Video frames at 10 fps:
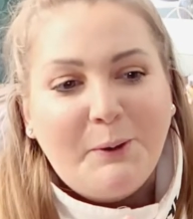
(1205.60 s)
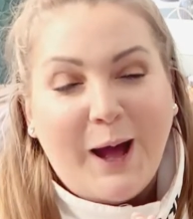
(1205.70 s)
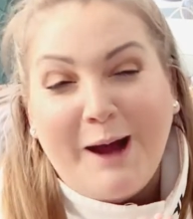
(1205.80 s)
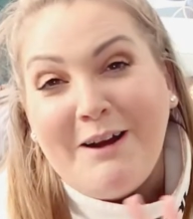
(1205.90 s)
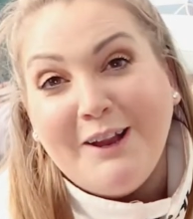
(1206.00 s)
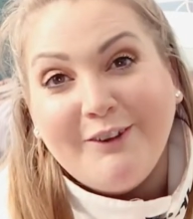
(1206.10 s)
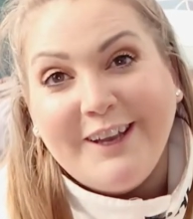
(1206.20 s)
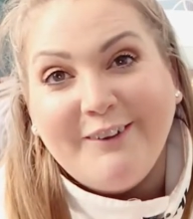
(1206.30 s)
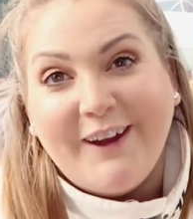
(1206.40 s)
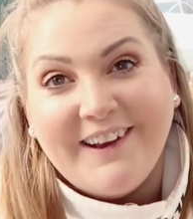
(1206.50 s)
But I'm
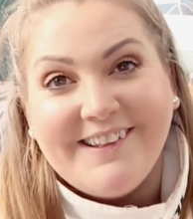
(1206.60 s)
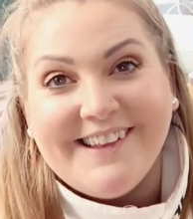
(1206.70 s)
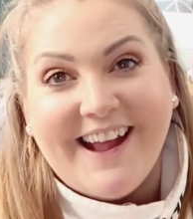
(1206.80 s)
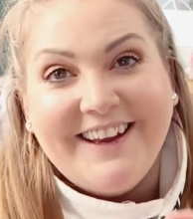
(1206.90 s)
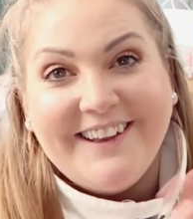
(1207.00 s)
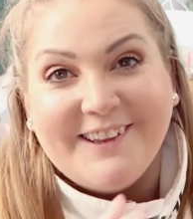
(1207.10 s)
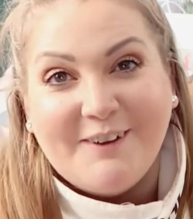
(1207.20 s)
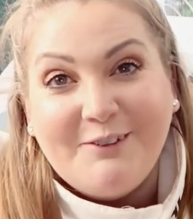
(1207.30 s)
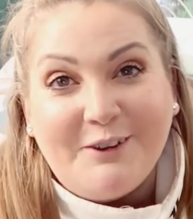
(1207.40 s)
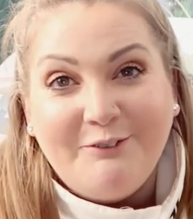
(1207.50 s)
actually quite excited,
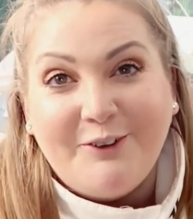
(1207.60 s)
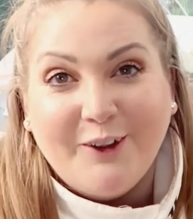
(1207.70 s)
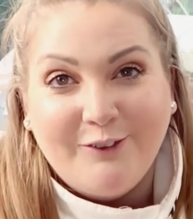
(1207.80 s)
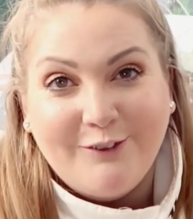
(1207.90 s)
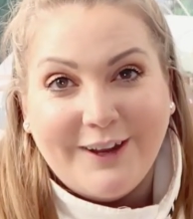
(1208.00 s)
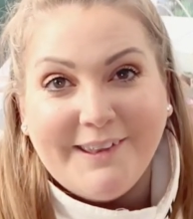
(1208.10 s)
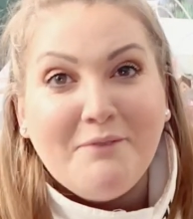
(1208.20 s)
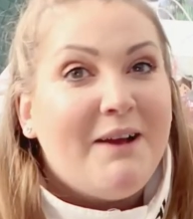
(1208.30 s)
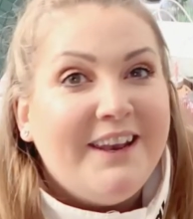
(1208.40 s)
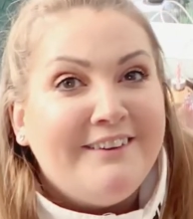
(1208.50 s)
so I'm looking forward to
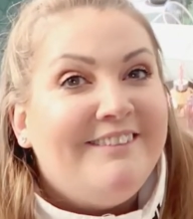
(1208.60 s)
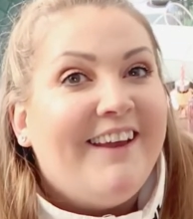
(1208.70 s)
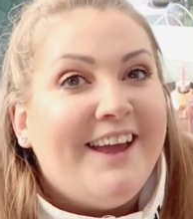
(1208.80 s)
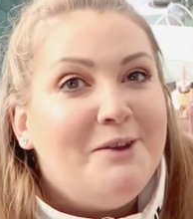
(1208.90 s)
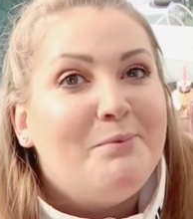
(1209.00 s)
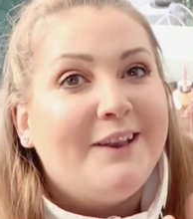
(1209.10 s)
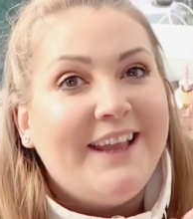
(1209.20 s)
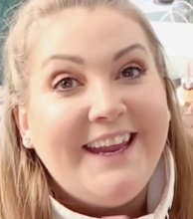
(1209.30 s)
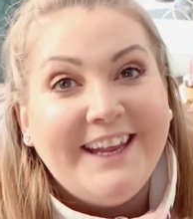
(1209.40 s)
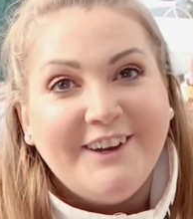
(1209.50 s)
dressing my little table
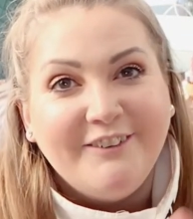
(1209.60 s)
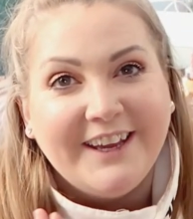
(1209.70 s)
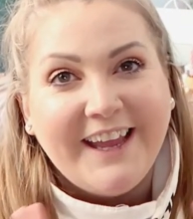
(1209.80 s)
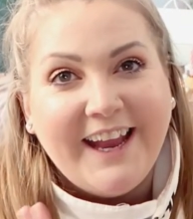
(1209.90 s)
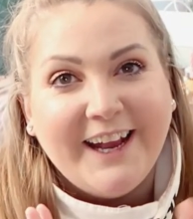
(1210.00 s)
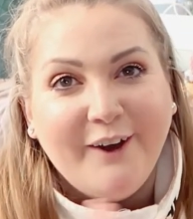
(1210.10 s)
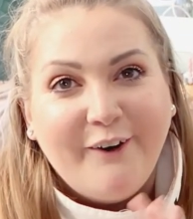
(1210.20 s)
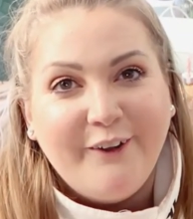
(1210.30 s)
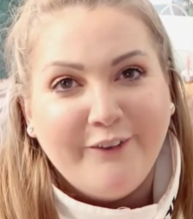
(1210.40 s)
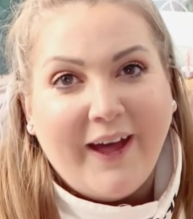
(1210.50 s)
here and getting it
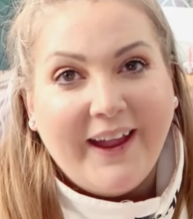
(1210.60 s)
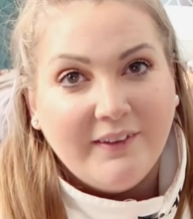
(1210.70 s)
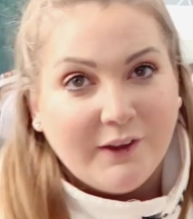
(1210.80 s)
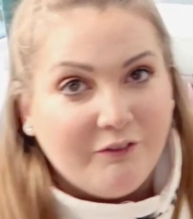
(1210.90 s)
all nice.